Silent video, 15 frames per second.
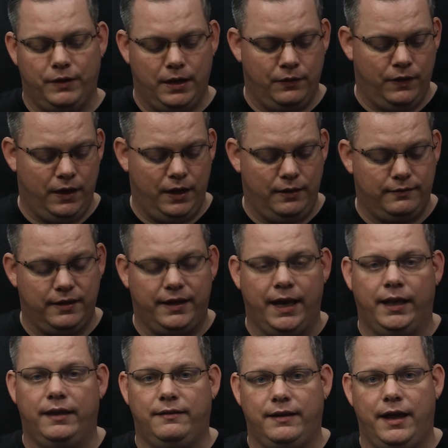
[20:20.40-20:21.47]
the
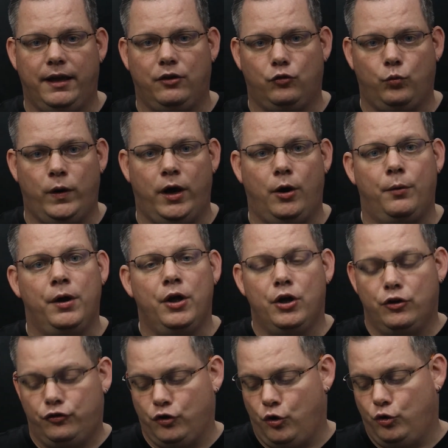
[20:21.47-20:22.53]
Sigelei tank as well.
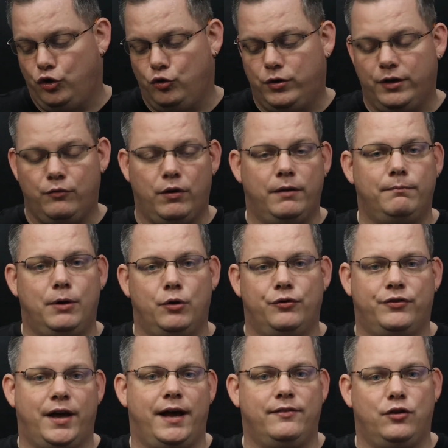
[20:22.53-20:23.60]
So you can run both
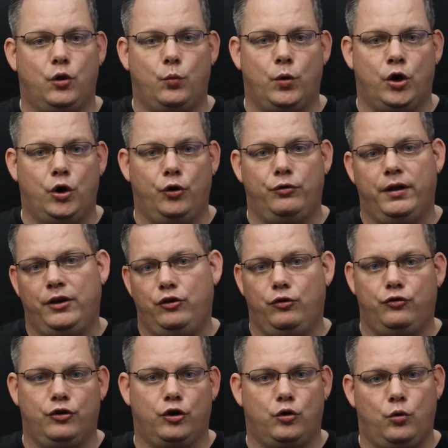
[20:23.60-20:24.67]
sides of the world and
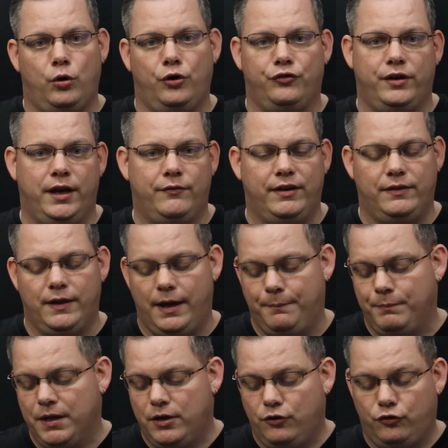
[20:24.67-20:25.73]
use their coils and
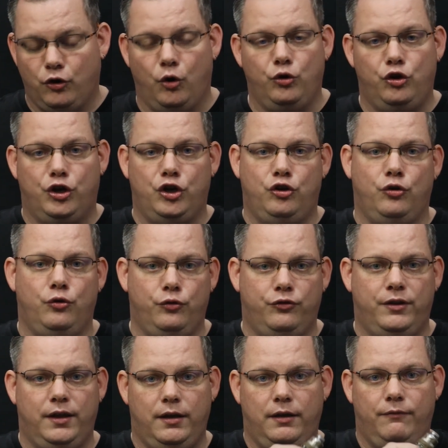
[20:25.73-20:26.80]
everything. So you can use
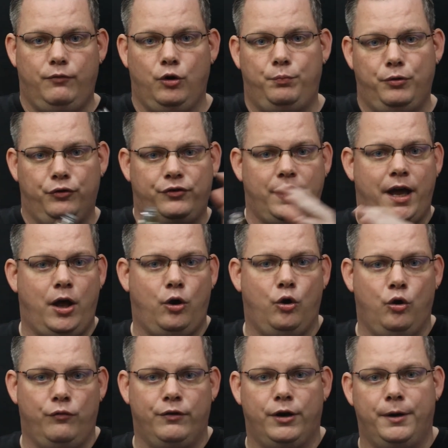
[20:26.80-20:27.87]
the Vape style
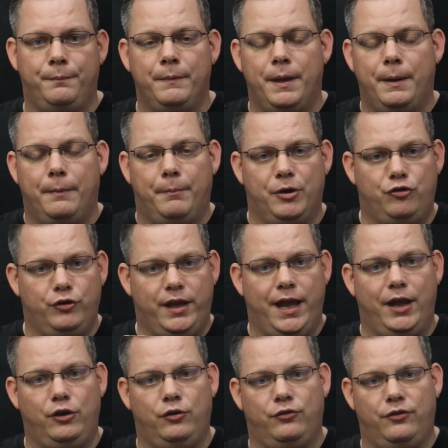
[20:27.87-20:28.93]
over, but you
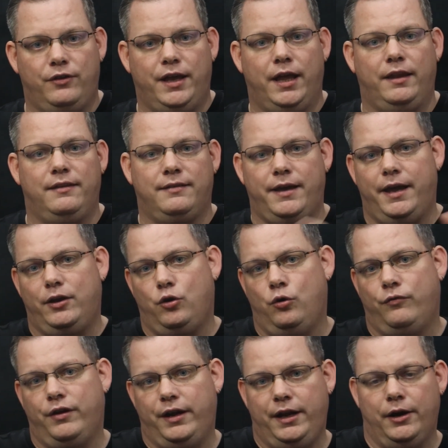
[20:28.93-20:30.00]
can't use the Sigelei side
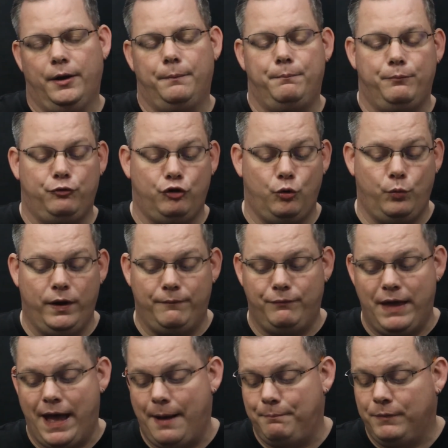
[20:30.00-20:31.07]
over here. So with
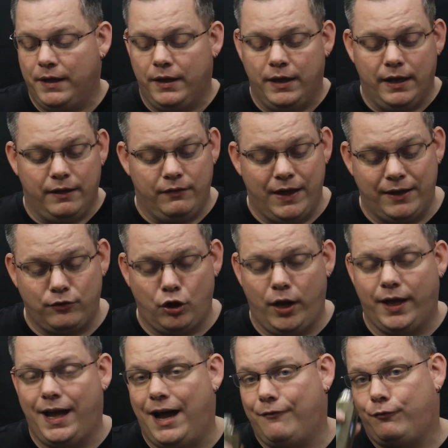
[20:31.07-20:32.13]
that, that's all
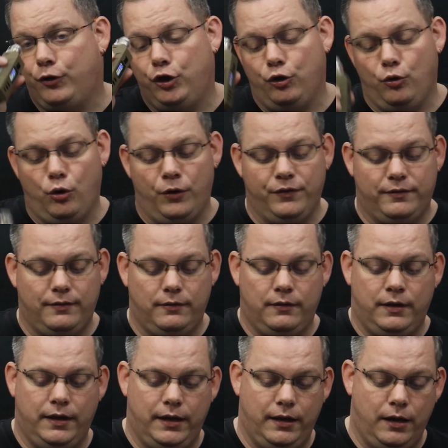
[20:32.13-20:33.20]
I got for you on
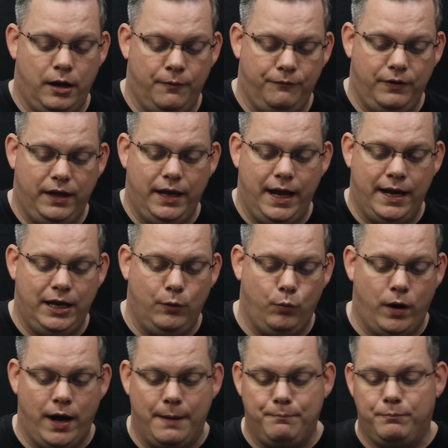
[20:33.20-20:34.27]
the Humvee 80
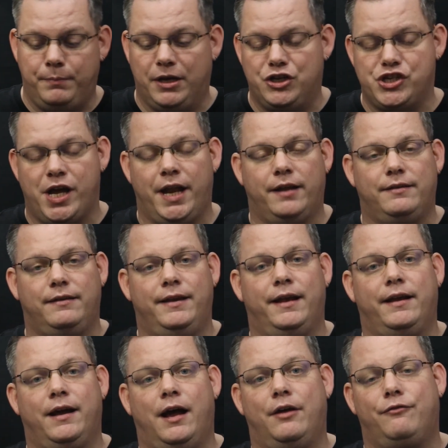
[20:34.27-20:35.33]
watt. Big shout out to
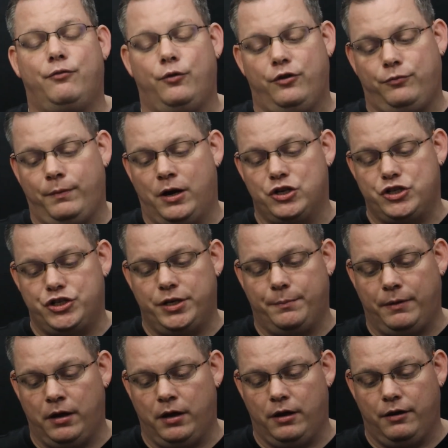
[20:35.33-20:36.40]
Denkat for the
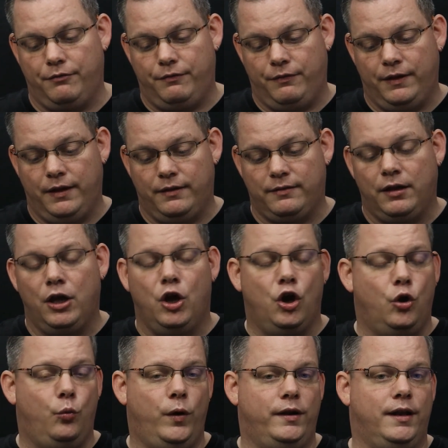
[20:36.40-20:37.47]
sponsorship of this.
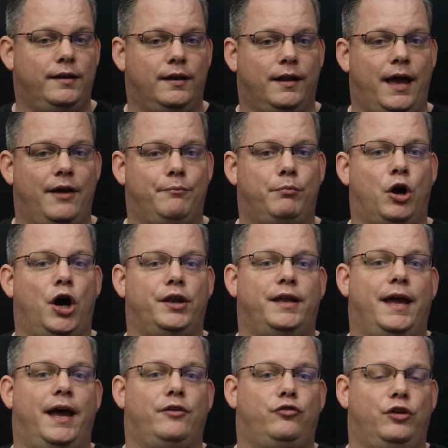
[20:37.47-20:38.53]
We did the live
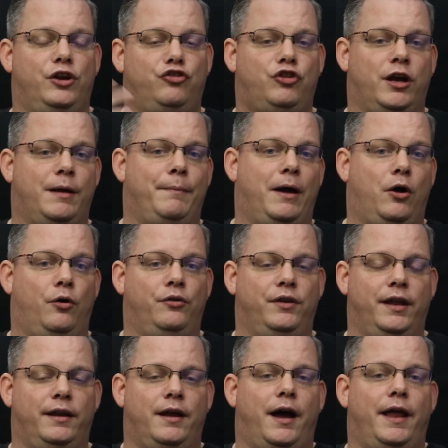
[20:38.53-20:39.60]
broadcast. You can check them out on
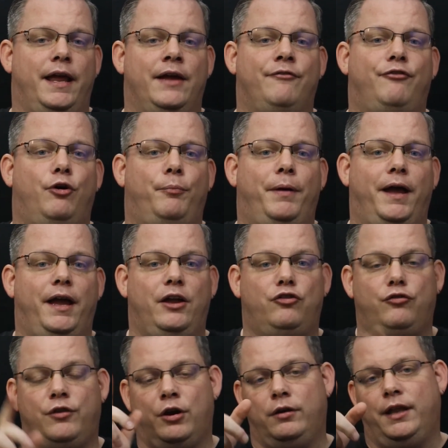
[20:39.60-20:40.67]
Denkat info page.
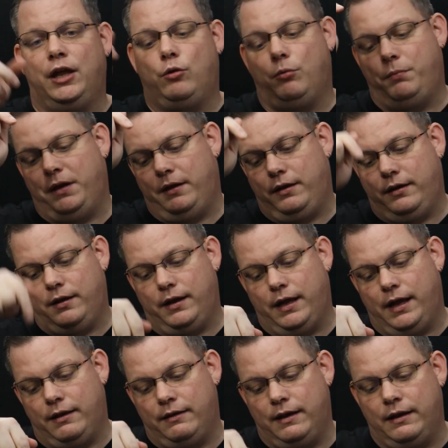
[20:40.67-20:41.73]
Their link will be
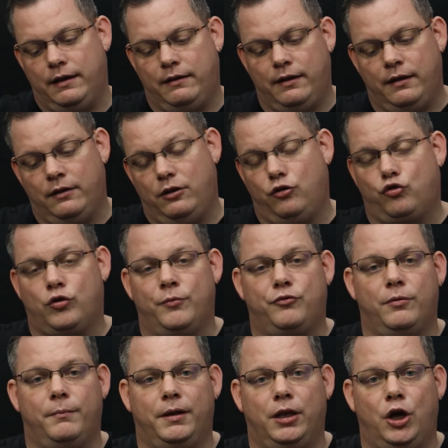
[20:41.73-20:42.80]
in the
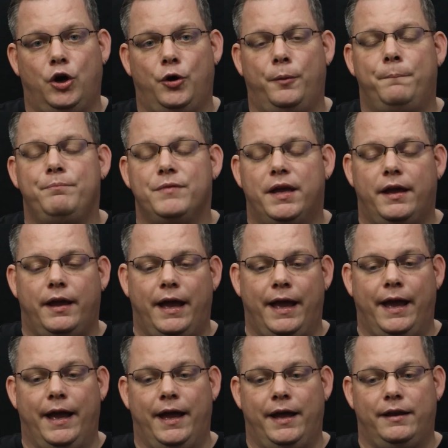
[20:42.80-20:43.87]
description below.
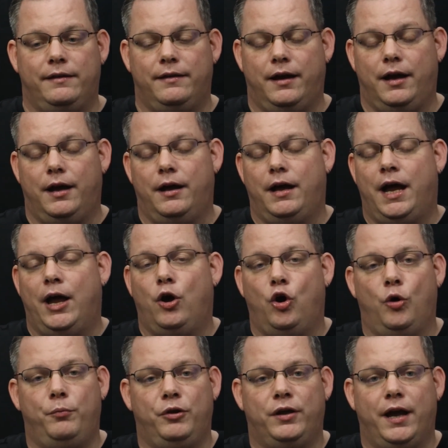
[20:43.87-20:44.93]
And I
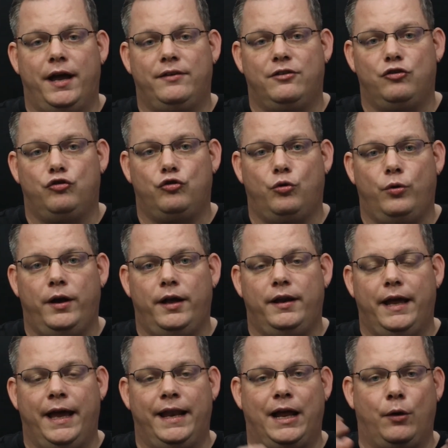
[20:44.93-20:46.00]
hope you guys
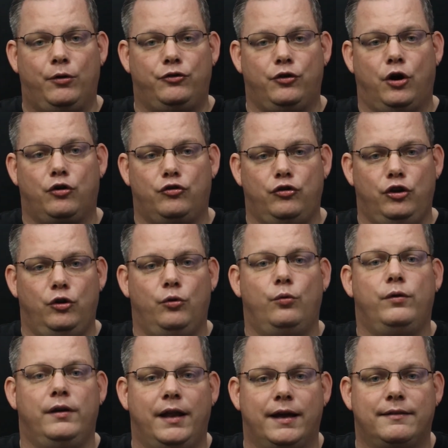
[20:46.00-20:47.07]
enjoyed, and I will talk to you
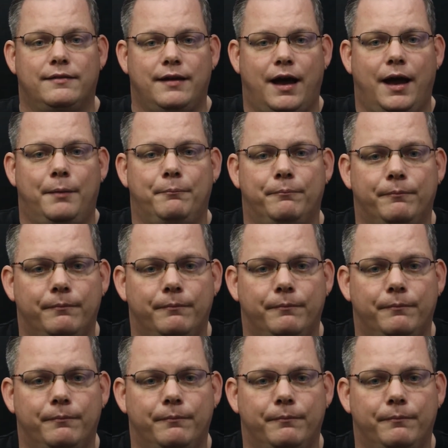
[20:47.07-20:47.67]
next time.